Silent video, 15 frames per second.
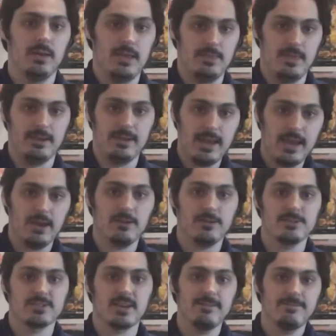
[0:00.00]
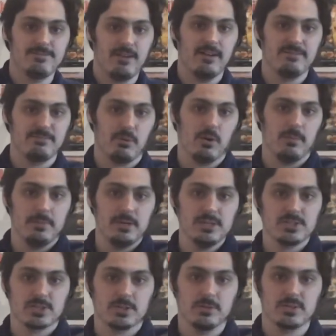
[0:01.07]
It then aired as a 5-part
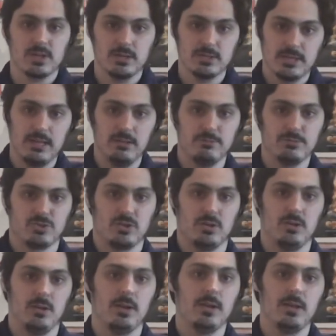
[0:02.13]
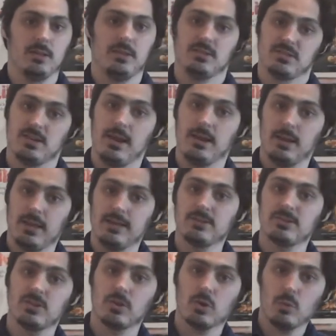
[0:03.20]
miniseries on television. This then led
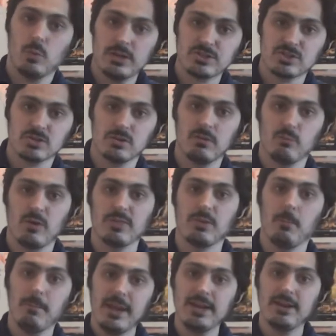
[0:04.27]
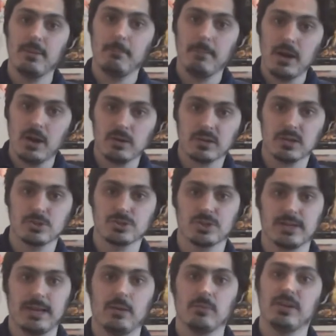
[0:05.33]
to the question of whether Made in America
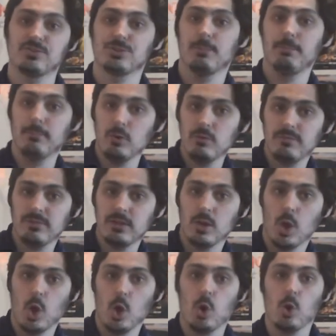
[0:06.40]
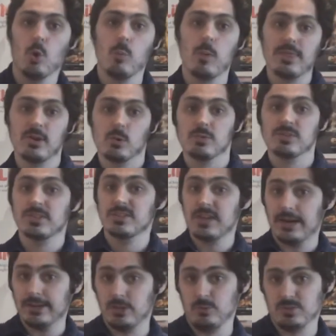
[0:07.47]
should count as a movie or whether it was a
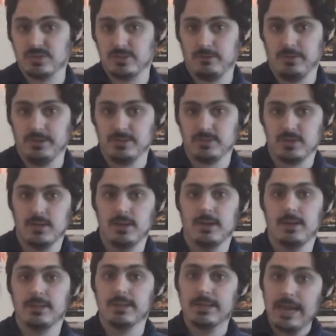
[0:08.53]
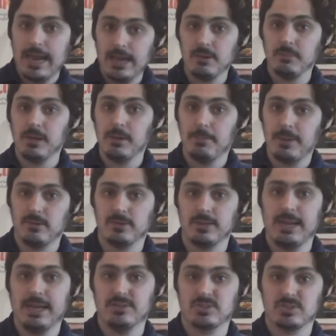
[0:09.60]
docuseries. The Academy
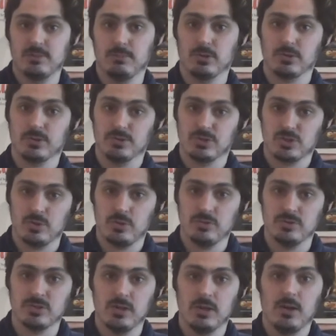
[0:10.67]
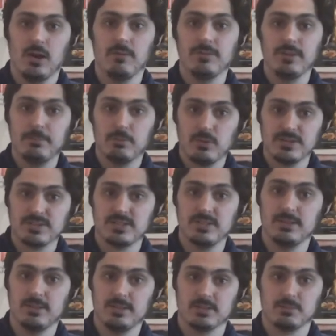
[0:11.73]
apparently had similar concerns of the
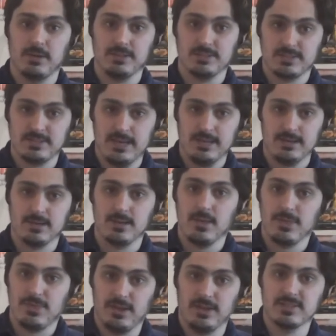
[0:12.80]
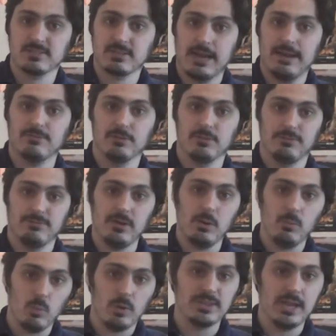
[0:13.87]
precedent this might set. Thus, after the
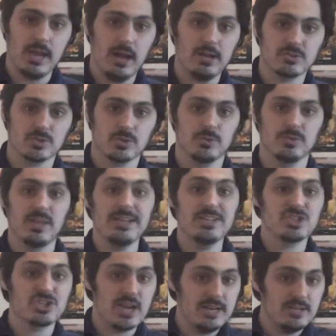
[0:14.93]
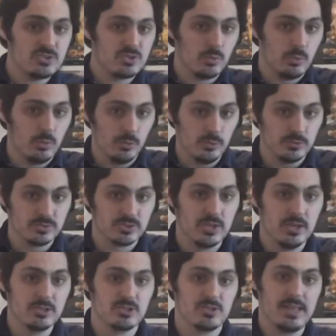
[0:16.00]
film won the Oscar, they changed the rules
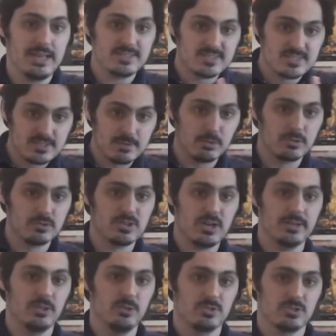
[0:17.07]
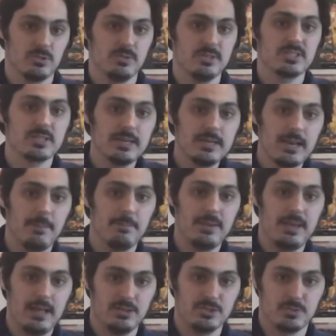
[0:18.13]
so that similar docuseries cannot
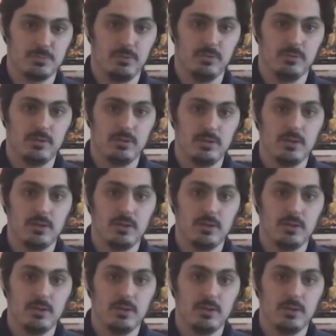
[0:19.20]
be eligible.